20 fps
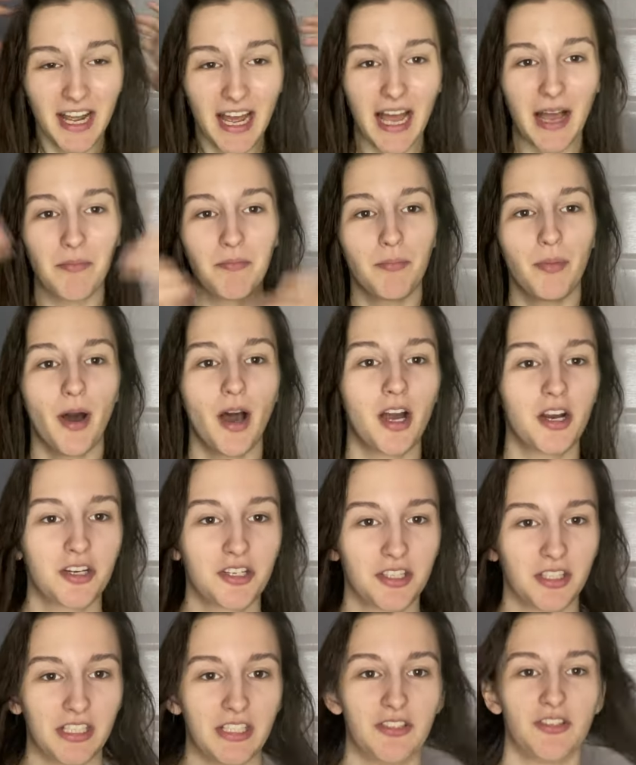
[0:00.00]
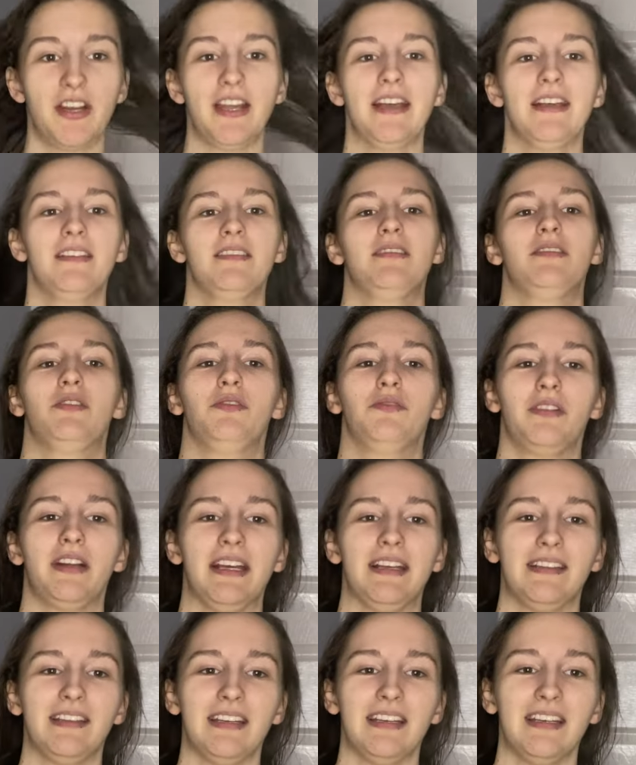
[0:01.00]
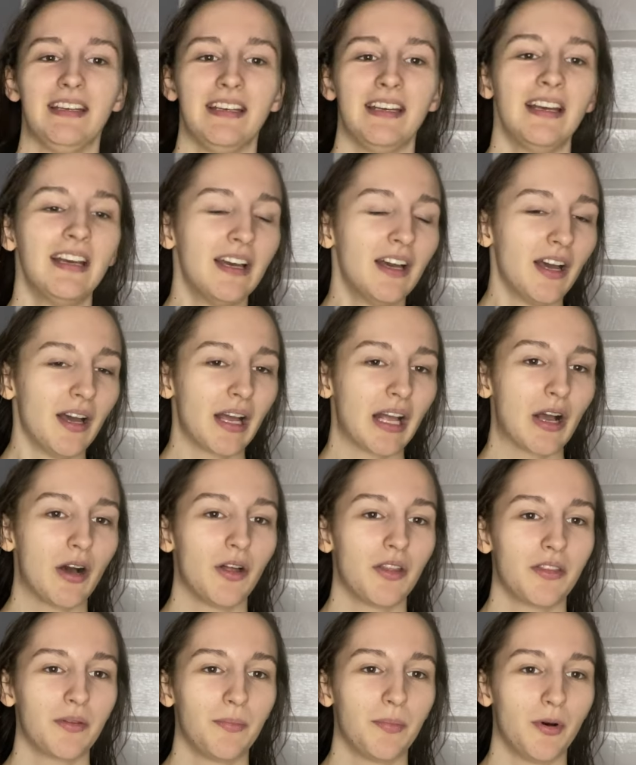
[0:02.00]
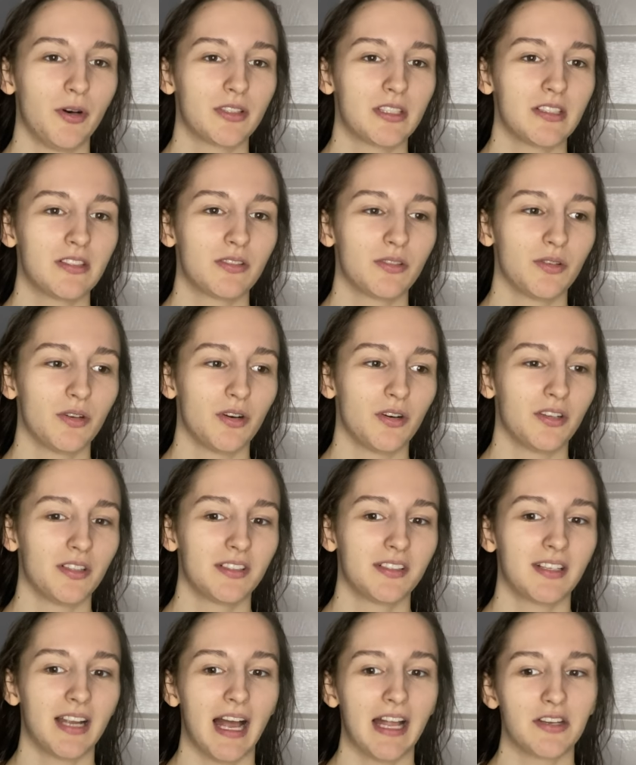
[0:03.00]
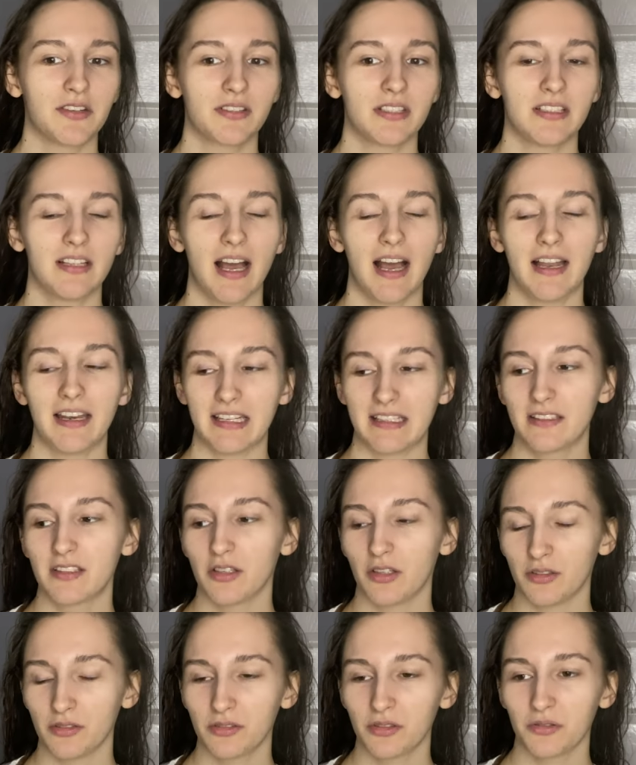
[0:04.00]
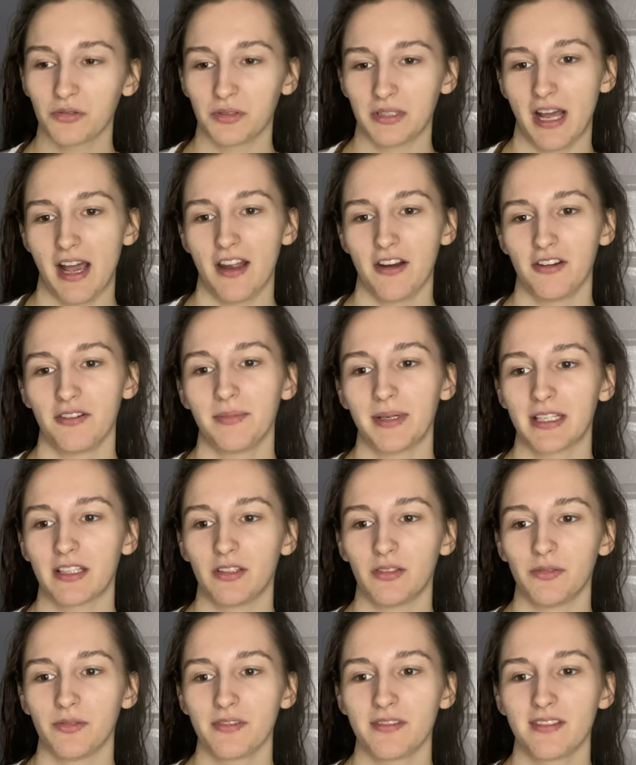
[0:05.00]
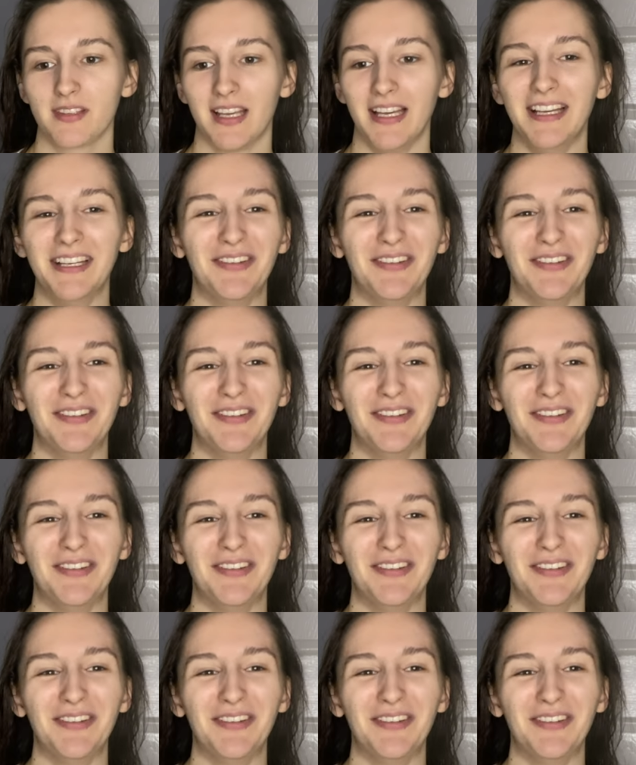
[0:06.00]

I'm partially dressed already. Got the bodysuit on. I need to also go and iron my clothes.